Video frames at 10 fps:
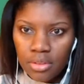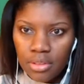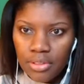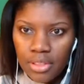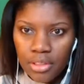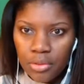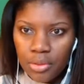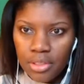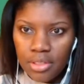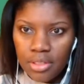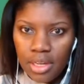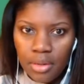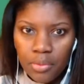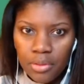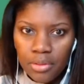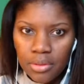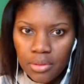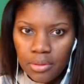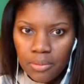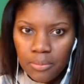I think I already did that one,
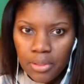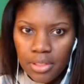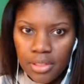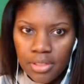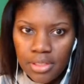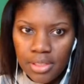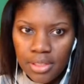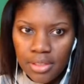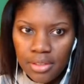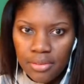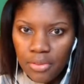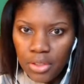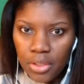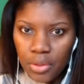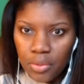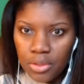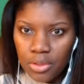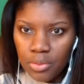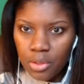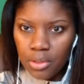but it's the video is
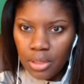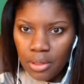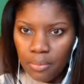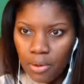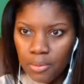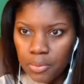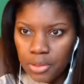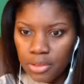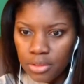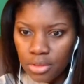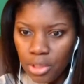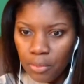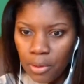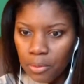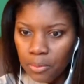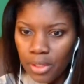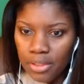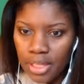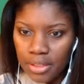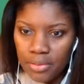the one that I probably didn't do. I'll probably
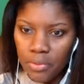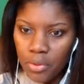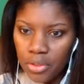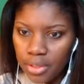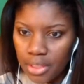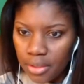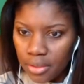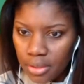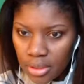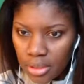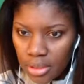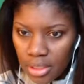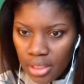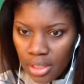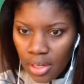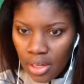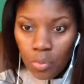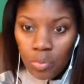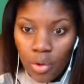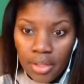plug that in for you later.
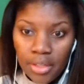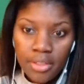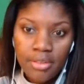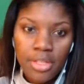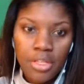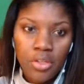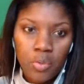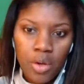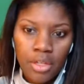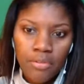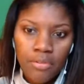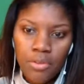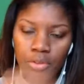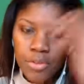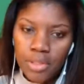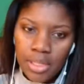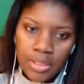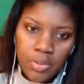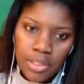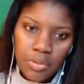Oh, Ronnie. Thank you, Ronnie, for doing that.
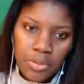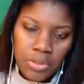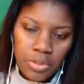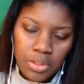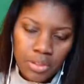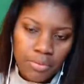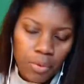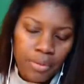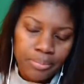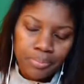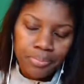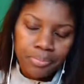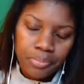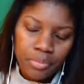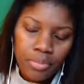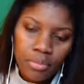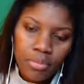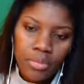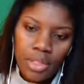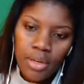That's what I was looking for.
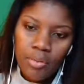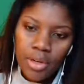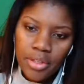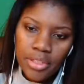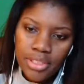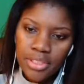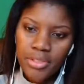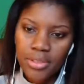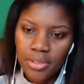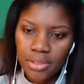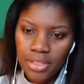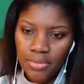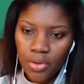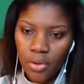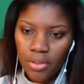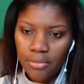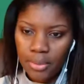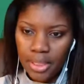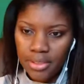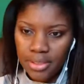Ronnie said, here's a list of all of
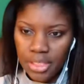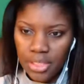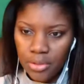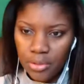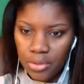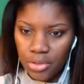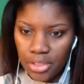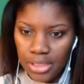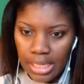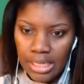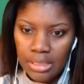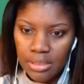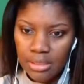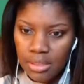Biden's EOs to date.